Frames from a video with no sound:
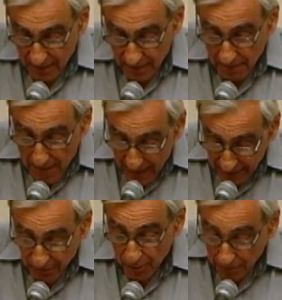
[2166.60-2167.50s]
The
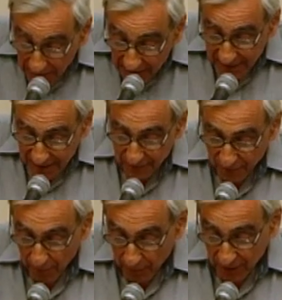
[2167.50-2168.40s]
men who pleaded
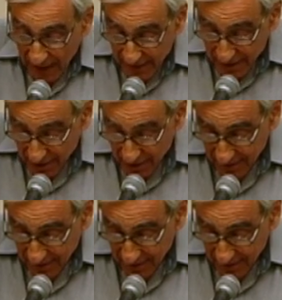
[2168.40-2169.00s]
for protection,